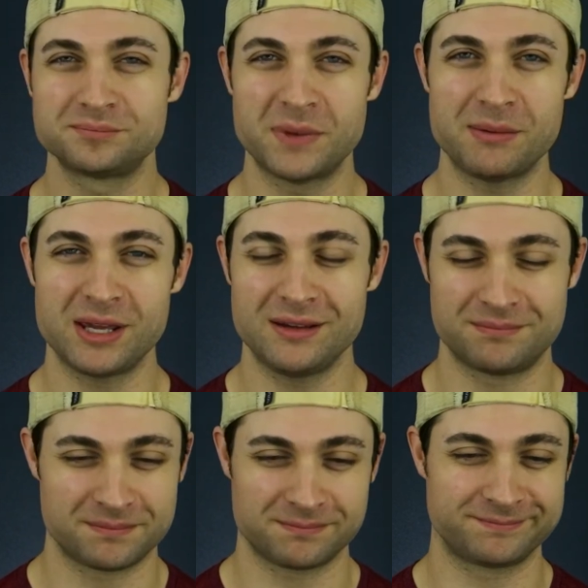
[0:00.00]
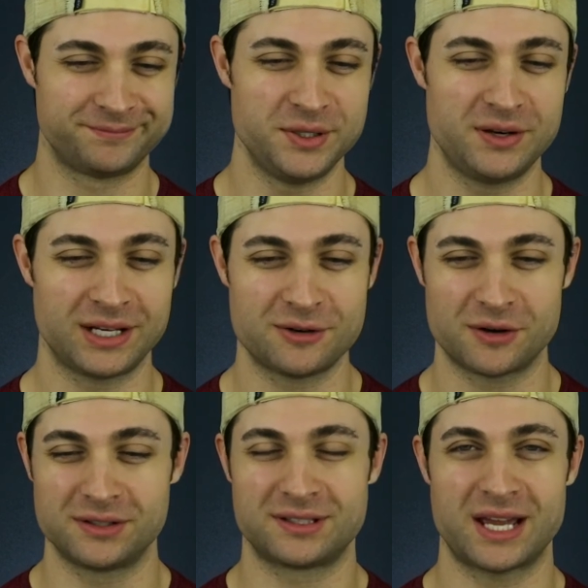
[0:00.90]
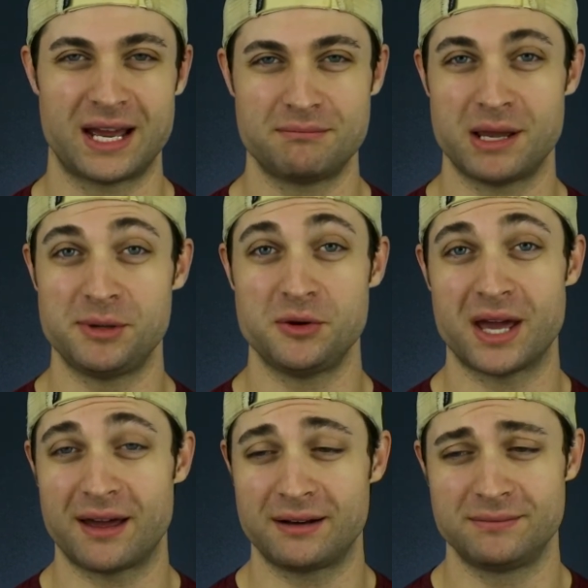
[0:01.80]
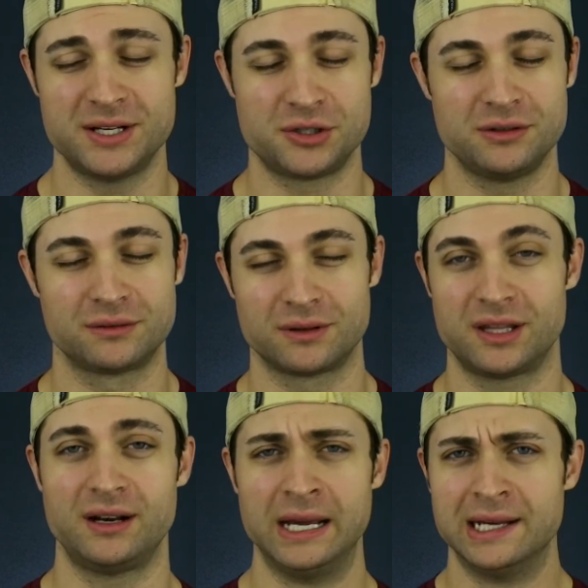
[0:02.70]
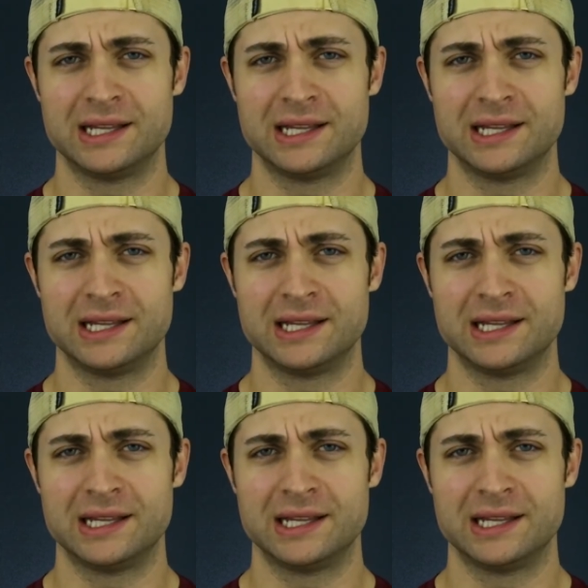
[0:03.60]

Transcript: Maybe you didn't notice that. Maybe you had issues with it.